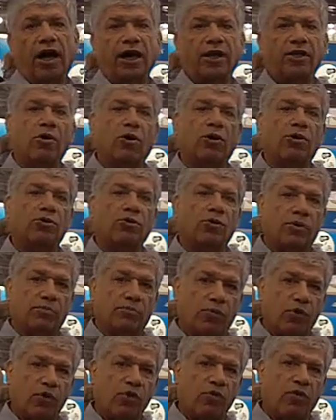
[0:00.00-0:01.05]
in order to
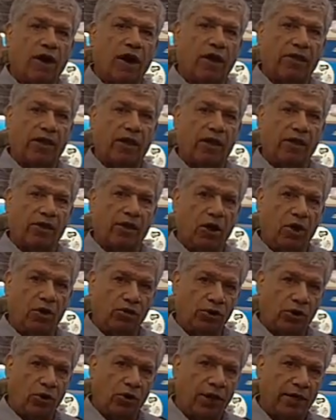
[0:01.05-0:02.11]
improve on the low
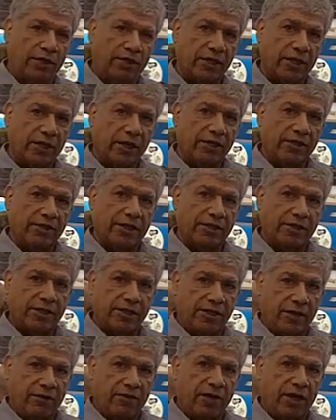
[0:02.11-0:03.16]
noise
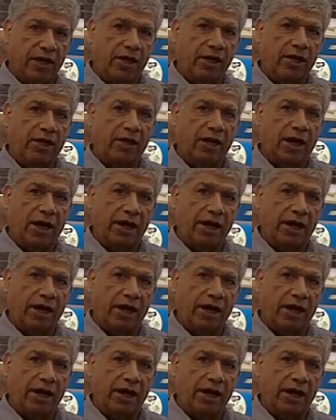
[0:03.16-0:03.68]
sensitivity